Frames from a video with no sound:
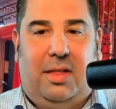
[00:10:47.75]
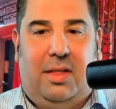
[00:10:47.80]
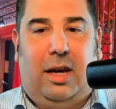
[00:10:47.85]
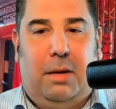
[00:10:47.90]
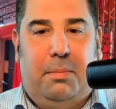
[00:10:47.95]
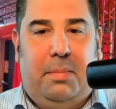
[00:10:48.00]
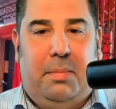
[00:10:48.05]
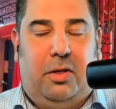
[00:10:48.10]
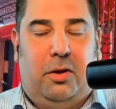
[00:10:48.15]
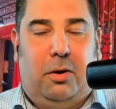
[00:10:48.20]

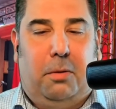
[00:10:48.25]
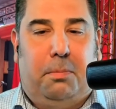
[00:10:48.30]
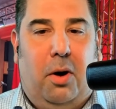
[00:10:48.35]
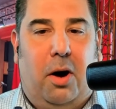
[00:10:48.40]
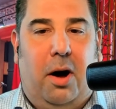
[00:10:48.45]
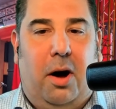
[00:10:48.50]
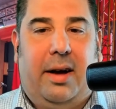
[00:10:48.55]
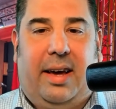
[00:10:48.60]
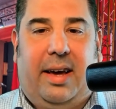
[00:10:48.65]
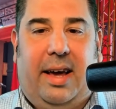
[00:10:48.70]
think about their
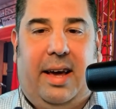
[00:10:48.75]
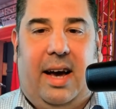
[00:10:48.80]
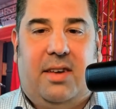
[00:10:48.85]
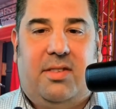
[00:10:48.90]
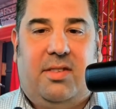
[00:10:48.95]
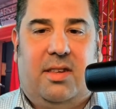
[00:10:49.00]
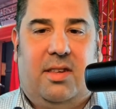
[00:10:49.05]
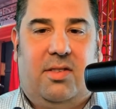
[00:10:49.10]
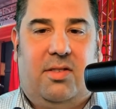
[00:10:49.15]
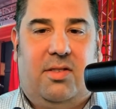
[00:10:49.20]

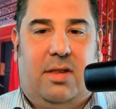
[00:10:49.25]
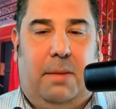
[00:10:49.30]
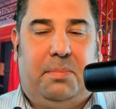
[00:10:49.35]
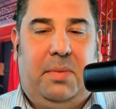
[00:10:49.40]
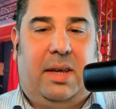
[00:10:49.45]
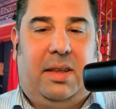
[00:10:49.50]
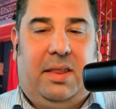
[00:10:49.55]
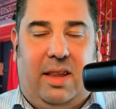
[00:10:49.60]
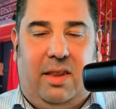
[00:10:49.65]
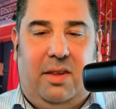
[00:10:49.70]
podcasts as
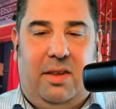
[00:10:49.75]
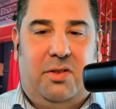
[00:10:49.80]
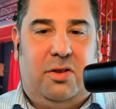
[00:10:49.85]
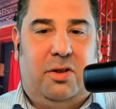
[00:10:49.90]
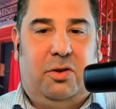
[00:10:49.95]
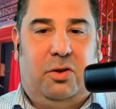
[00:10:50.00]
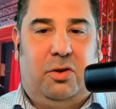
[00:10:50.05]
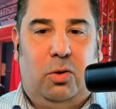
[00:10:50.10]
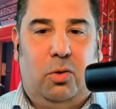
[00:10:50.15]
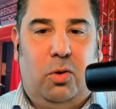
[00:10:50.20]
something they
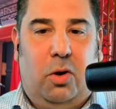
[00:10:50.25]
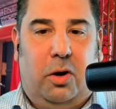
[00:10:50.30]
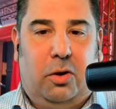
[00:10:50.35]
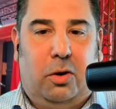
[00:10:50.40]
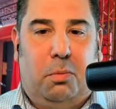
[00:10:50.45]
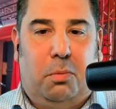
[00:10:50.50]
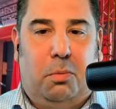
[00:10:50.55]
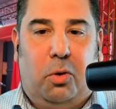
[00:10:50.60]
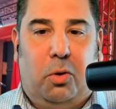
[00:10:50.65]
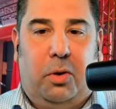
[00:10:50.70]
listen to on
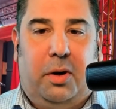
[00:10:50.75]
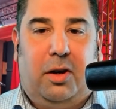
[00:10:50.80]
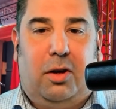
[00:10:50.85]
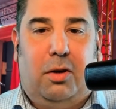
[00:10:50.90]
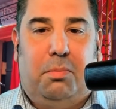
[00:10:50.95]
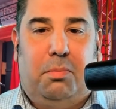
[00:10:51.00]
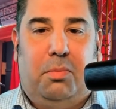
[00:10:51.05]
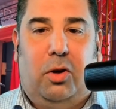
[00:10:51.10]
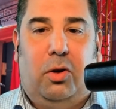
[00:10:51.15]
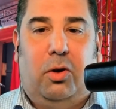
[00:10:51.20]
their morning
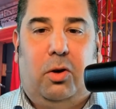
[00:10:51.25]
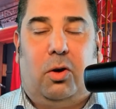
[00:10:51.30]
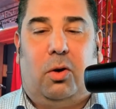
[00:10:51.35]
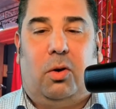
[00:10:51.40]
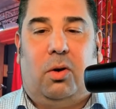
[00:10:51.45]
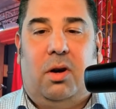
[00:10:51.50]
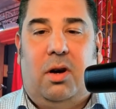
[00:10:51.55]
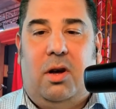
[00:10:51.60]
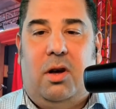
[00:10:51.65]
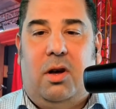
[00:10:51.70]
commute
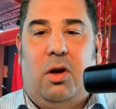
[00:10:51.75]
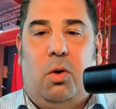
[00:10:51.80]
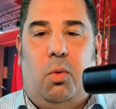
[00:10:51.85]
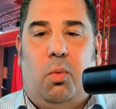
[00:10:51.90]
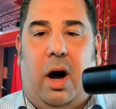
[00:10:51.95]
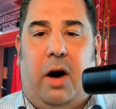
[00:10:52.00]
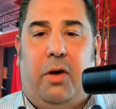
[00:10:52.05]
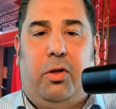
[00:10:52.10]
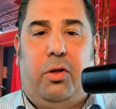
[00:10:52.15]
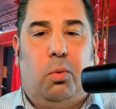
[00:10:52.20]
or
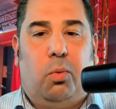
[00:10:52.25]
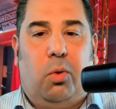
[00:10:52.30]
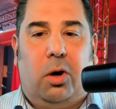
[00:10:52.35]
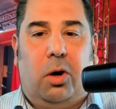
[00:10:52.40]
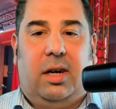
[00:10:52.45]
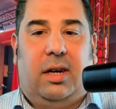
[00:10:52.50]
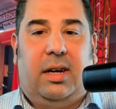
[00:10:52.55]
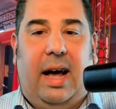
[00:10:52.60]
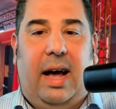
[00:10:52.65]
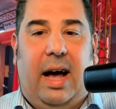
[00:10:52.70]
while they're
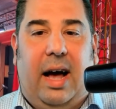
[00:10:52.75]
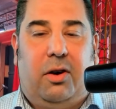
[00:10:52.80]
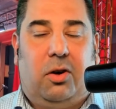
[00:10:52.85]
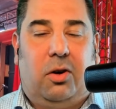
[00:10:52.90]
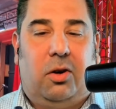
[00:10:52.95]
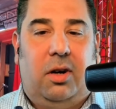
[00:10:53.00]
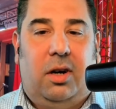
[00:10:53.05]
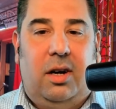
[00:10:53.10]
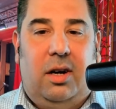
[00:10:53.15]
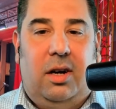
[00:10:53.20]
working out
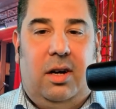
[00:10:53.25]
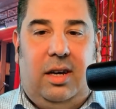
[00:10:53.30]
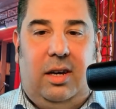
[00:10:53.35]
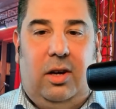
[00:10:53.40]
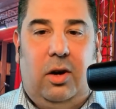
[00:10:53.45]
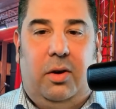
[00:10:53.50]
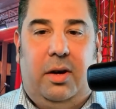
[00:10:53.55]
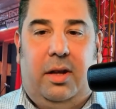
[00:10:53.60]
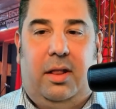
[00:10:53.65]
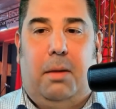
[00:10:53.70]
or
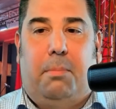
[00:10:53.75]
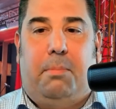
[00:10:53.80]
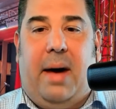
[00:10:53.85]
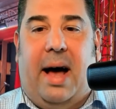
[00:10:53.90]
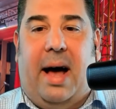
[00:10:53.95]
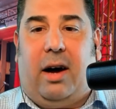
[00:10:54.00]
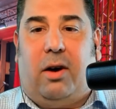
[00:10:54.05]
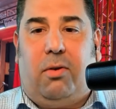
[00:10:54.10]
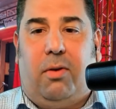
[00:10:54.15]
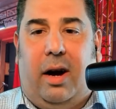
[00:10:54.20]
in the
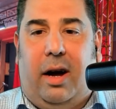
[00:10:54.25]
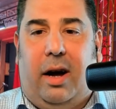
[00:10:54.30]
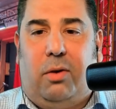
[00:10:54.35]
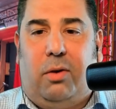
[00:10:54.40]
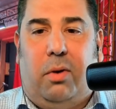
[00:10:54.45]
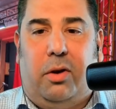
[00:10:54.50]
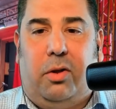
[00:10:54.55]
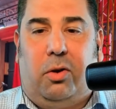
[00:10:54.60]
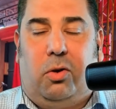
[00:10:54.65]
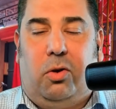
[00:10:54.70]

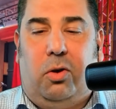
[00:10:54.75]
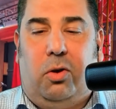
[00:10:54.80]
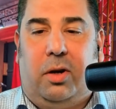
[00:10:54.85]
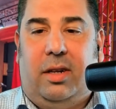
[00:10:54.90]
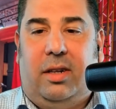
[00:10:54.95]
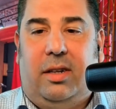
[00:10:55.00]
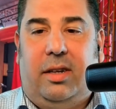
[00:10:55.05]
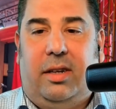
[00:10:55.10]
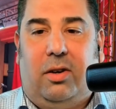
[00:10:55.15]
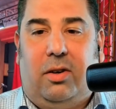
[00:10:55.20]
background while they're
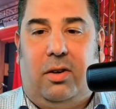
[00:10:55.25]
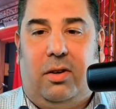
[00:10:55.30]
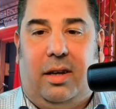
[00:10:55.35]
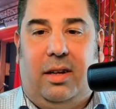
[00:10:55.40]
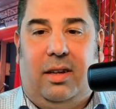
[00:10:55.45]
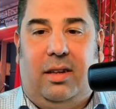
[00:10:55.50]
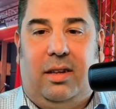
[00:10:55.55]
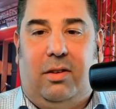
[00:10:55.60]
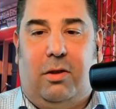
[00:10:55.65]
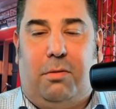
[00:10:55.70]
cooking dinner.
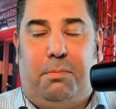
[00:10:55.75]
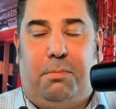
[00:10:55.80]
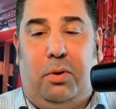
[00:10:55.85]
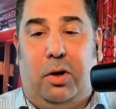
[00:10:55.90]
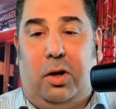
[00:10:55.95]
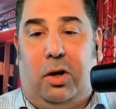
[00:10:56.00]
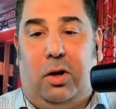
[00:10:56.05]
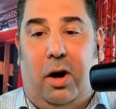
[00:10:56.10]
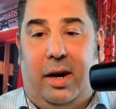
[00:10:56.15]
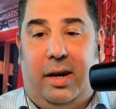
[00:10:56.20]
They just
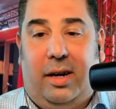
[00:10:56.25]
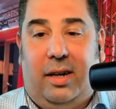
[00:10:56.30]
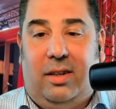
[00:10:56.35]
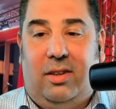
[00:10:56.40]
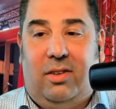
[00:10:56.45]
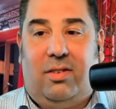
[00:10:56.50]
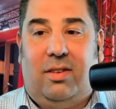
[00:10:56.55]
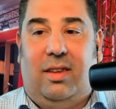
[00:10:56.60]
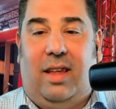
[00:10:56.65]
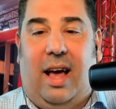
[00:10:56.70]
put it on and
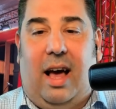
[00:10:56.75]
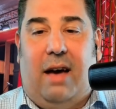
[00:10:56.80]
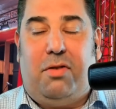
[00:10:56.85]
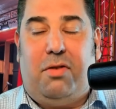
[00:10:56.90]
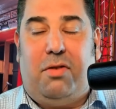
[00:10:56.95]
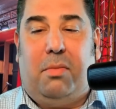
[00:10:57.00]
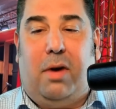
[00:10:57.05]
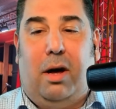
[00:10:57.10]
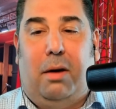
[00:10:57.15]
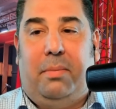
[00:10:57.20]
just have
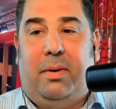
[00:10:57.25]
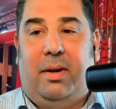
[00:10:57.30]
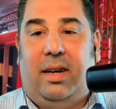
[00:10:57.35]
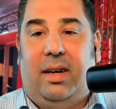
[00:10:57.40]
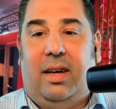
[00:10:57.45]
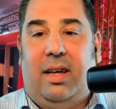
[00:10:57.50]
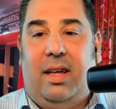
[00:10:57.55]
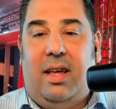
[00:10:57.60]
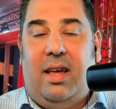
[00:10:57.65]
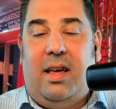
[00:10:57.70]
some
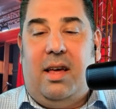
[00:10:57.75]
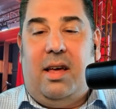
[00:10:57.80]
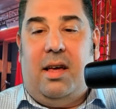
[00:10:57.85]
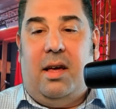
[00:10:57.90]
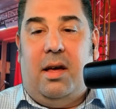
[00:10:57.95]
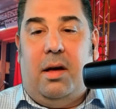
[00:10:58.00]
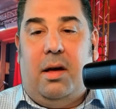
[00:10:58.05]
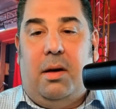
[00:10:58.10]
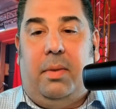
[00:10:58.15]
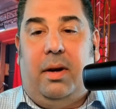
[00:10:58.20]
company.
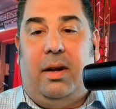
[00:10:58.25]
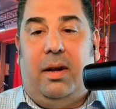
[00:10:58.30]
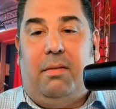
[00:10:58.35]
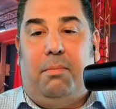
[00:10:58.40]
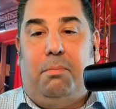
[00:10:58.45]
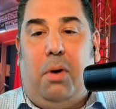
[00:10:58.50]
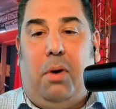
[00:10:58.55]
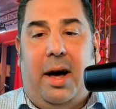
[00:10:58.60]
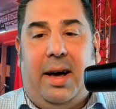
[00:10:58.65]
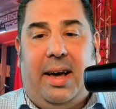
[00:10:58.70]
But
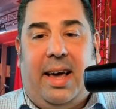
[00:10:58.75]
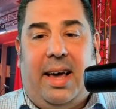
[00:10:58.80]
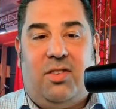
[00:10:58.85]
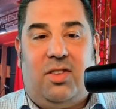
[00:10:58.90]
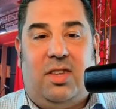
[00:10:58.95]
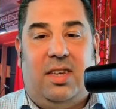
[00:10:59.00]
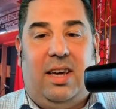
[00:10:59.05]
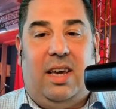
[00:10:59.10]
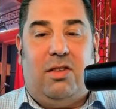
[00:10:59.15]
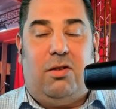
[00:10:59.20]

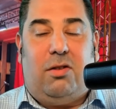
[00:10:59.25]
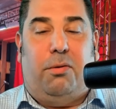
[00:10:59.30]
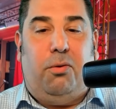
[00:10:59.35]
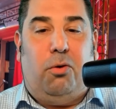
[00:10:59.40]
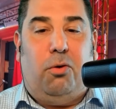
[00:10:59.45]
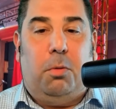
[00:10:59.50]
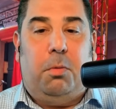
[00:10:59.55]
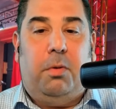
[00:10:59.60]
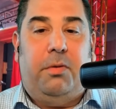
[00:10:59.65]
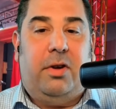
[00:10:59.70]
podcasting as a
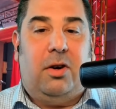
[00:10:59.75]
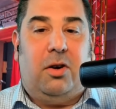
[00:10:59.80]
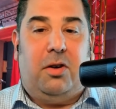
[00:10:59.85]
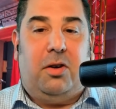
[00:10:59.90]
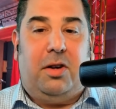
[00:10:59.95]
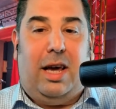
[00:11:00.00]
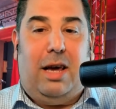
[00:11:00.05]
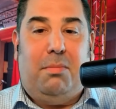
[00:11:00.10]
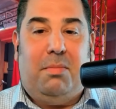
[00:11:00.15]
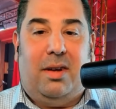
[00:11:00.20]
form of
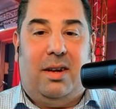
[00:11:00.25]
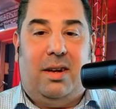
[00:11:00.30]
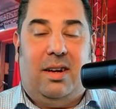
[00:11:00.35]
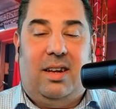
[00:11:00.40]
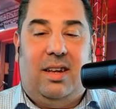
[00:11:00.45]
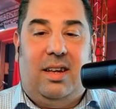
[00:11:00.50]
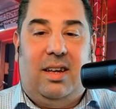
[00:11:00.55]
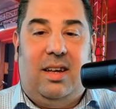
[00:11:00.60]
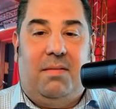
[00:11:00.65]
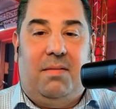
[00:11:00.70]
entertainment
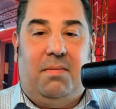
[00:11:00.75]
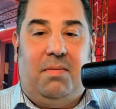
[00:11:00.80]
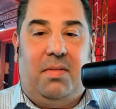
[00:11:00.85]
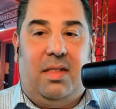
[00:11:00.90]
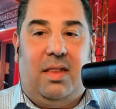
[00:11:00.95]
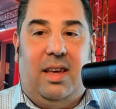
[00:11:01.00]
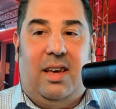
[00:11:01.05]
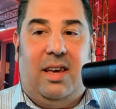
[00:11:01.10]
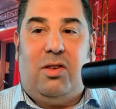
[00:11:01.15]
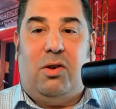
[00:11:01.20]

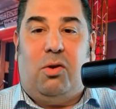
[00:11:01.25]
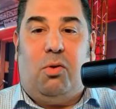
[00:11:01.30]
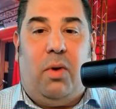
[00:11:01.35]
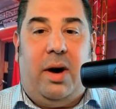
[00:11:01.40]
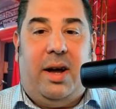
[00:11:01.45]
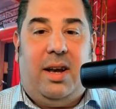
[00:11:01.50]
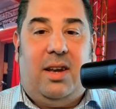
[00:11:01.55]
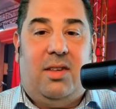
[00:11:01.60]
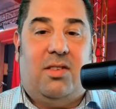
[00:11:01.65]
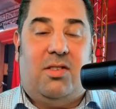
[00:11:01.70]
isn't
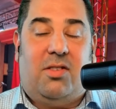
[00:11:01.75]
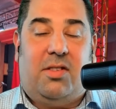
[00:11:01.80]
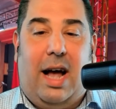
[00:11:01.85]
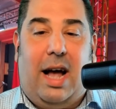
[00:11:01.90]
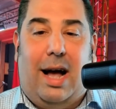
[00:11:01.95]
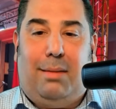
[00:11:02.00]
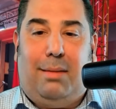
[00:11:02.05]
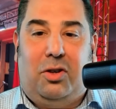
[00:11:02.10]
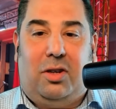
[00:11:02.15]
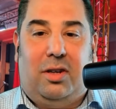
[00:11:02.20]
quite as
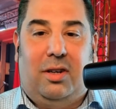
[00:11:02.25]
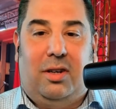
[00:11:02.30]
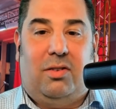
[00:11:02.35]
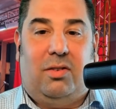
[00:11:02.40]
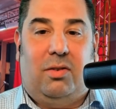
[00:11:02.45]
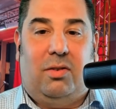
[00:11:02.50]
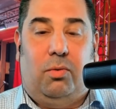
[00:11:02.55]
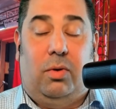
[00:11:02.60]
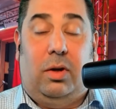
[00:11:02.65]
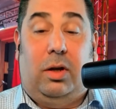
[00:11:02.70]
established
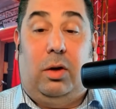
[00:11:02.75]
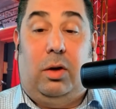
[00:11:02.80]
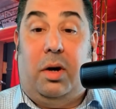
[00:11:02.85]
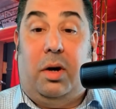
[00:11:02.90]
as when